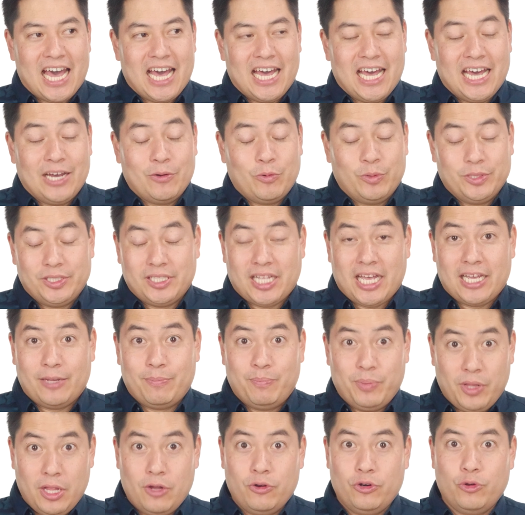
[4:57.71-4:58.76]
I was
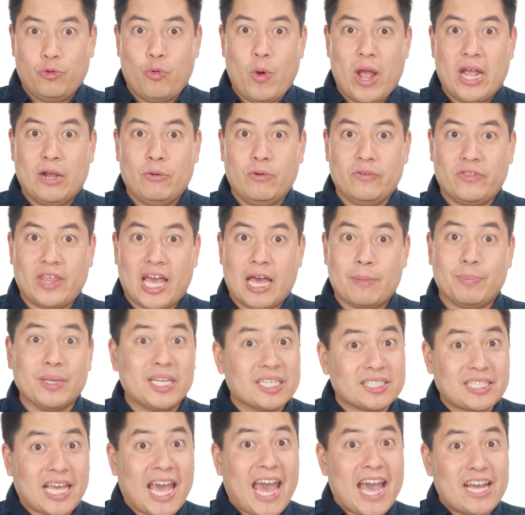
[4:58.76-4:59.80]
like blown away with that
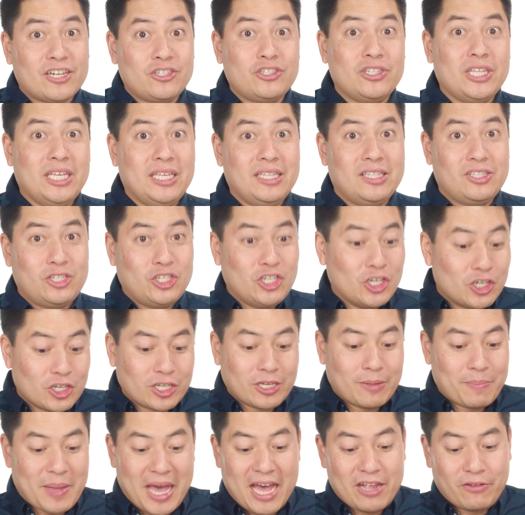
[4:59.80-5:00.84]
because I actually
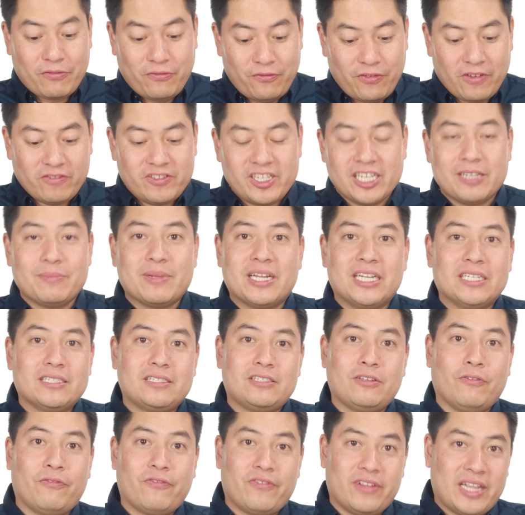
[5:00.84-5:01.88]
took about 15 minutes
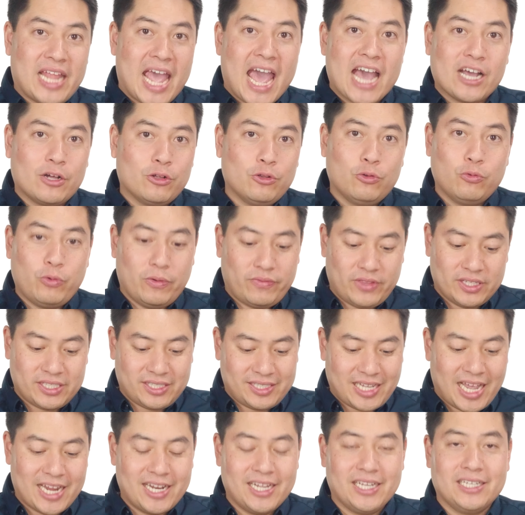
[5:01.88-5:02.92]
to finagle with the
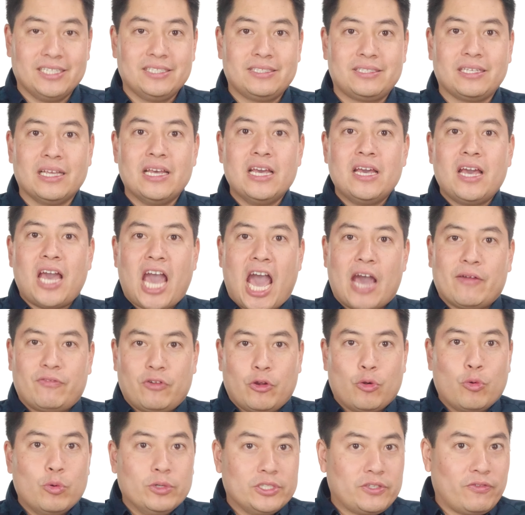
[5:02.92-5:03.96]
settings
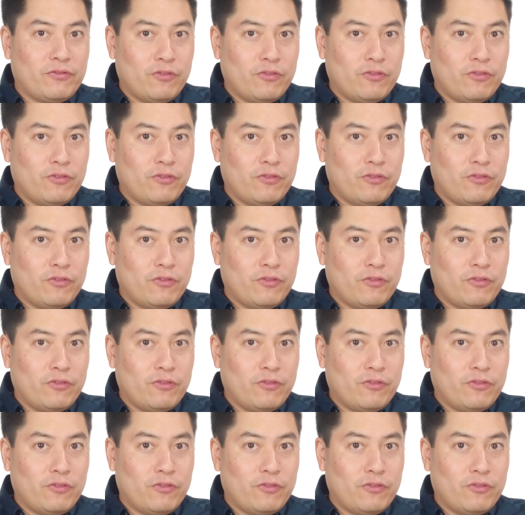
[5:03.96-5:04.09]
after it was